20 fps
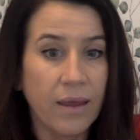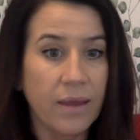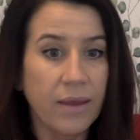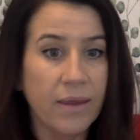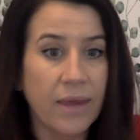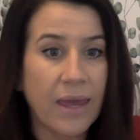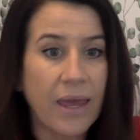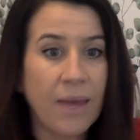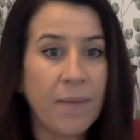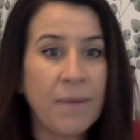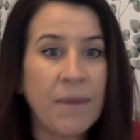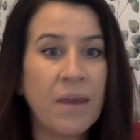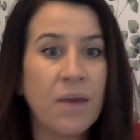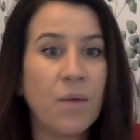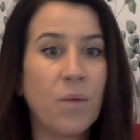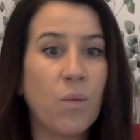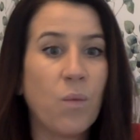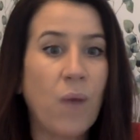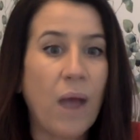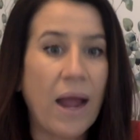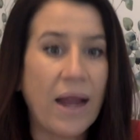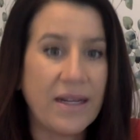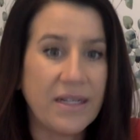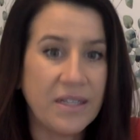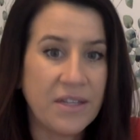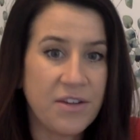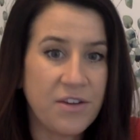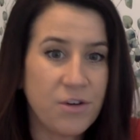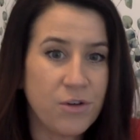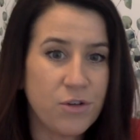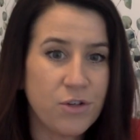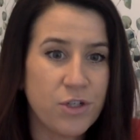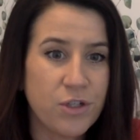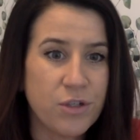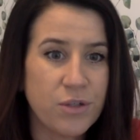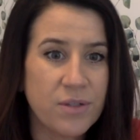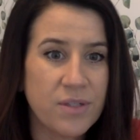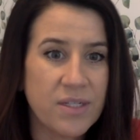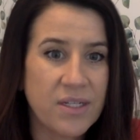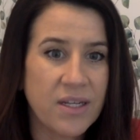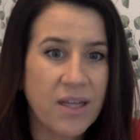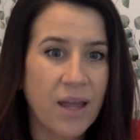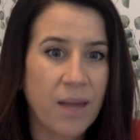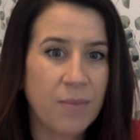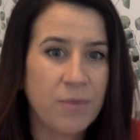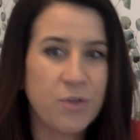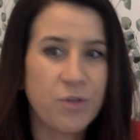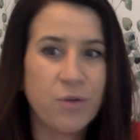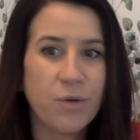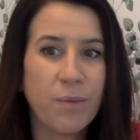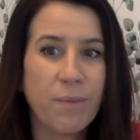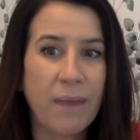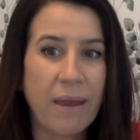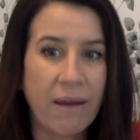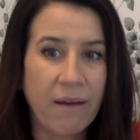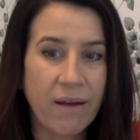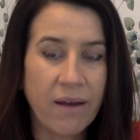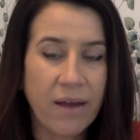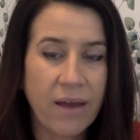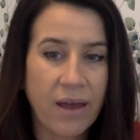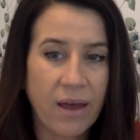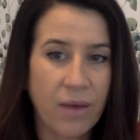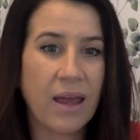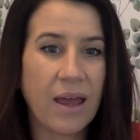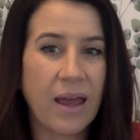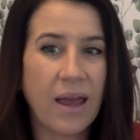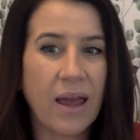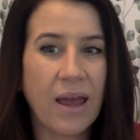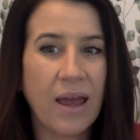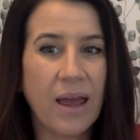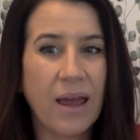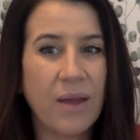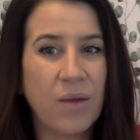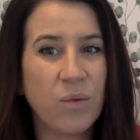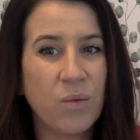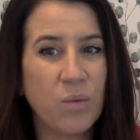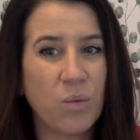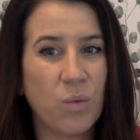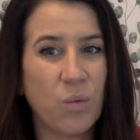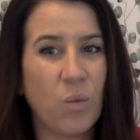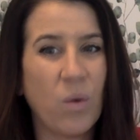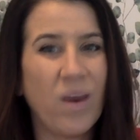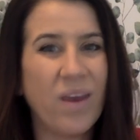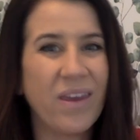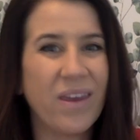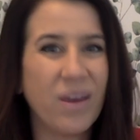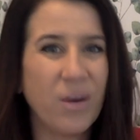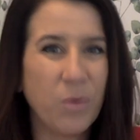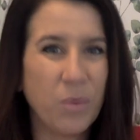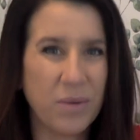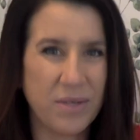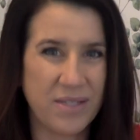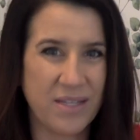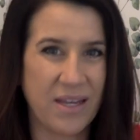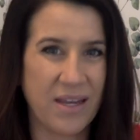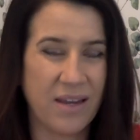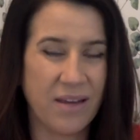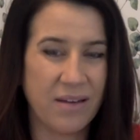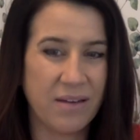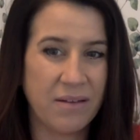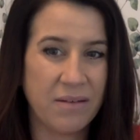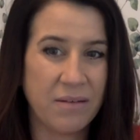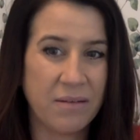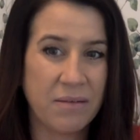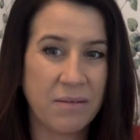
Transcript: Gammy, why did you choose to come to America? And what year was it?